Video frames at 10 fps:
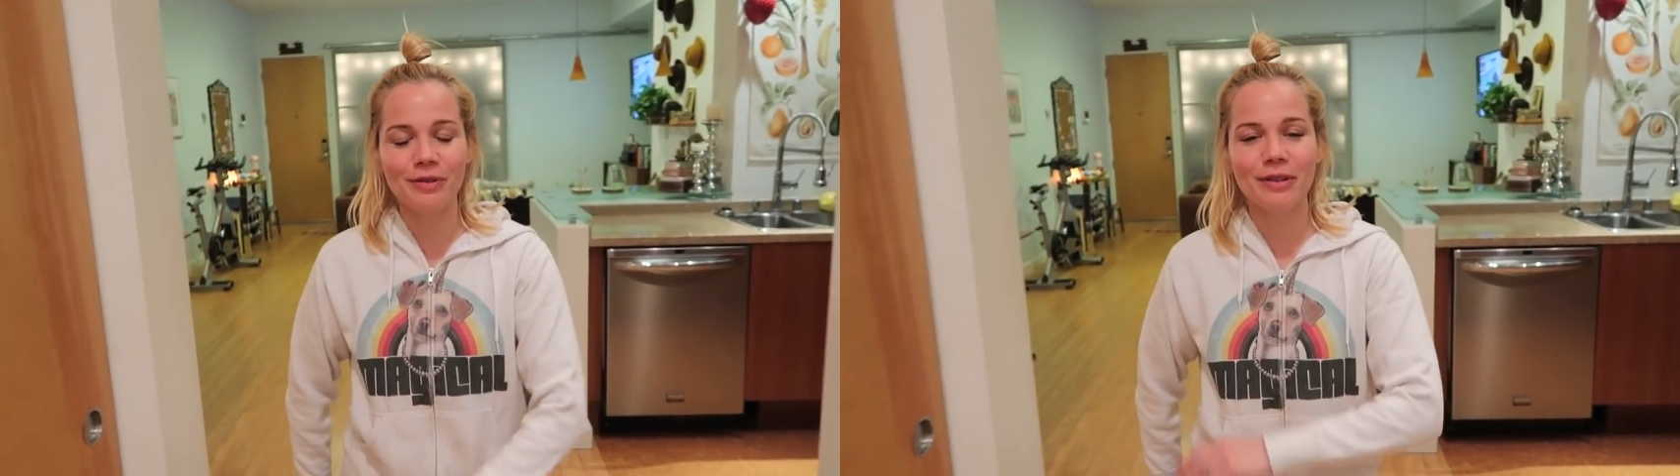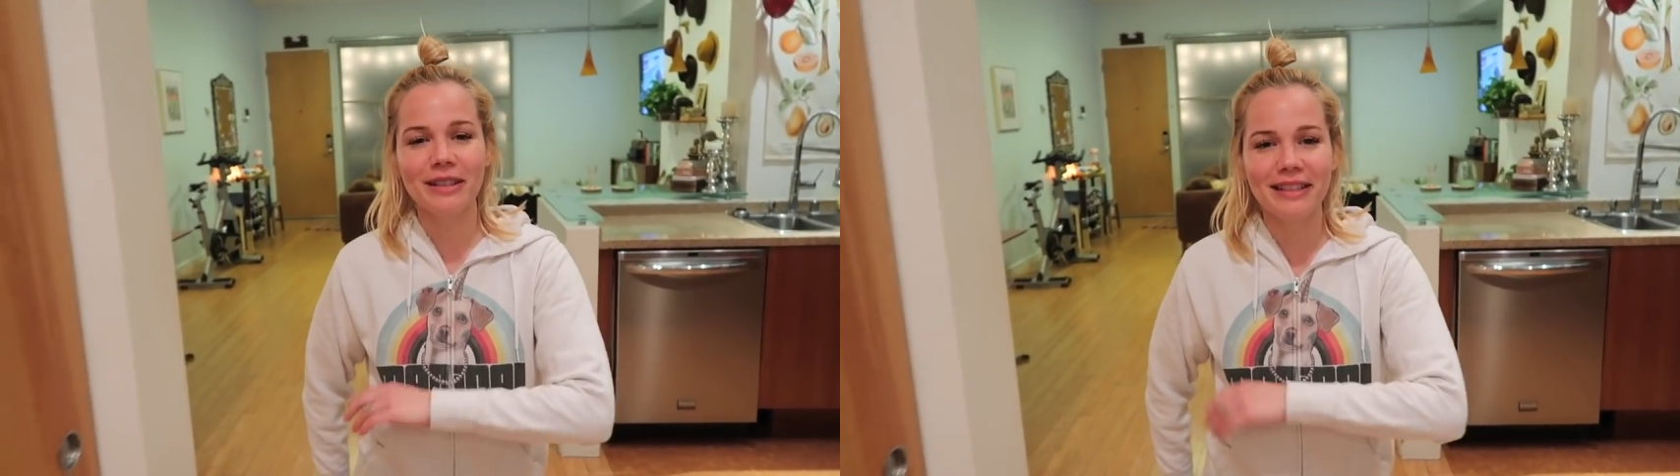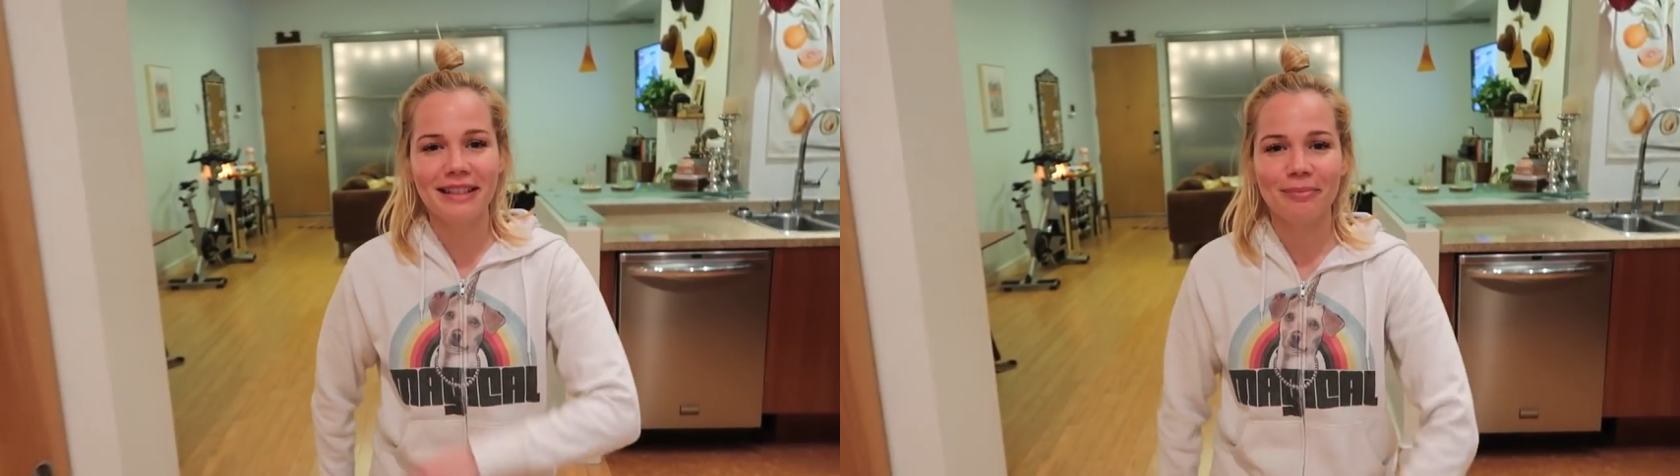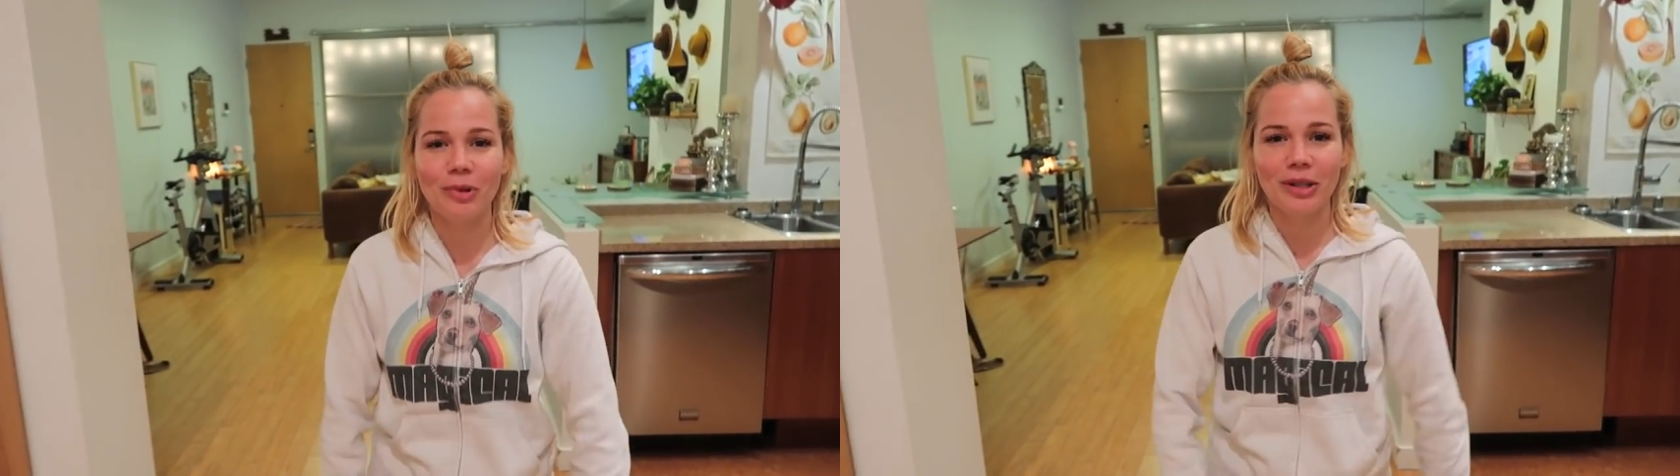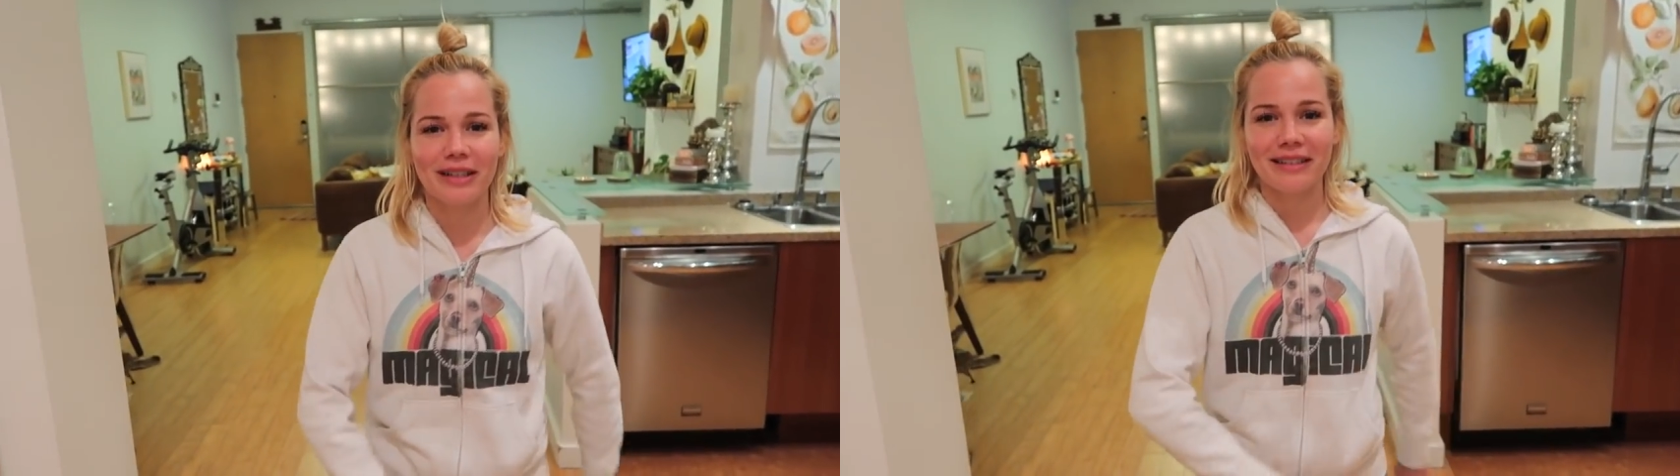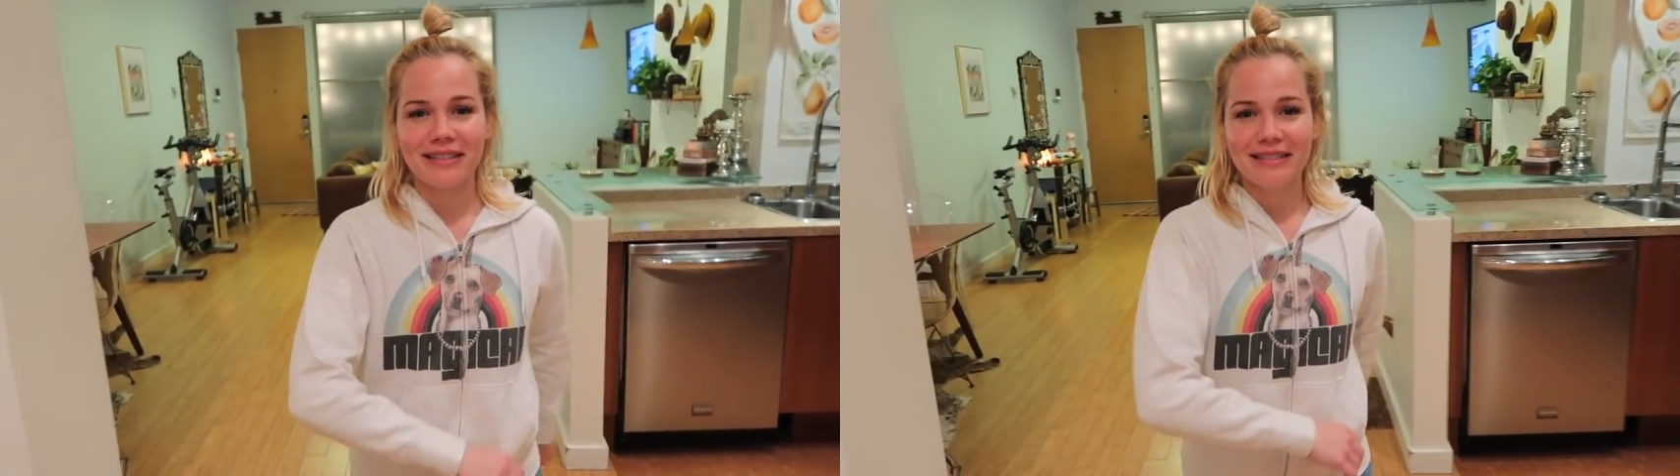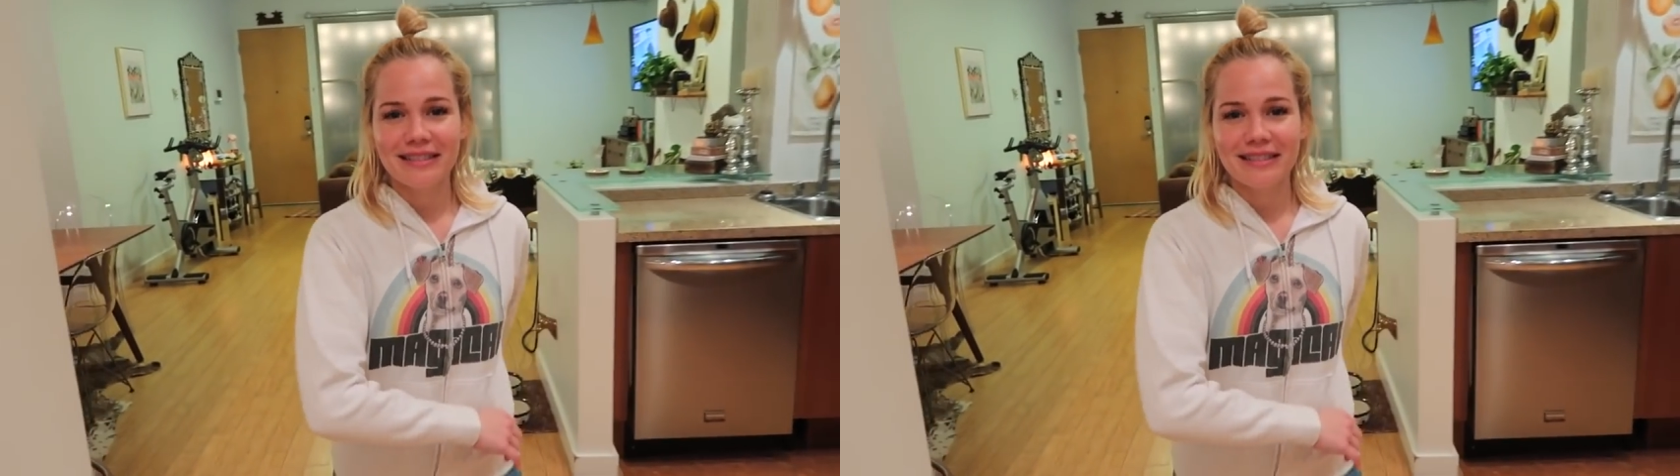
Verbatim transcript: been really bored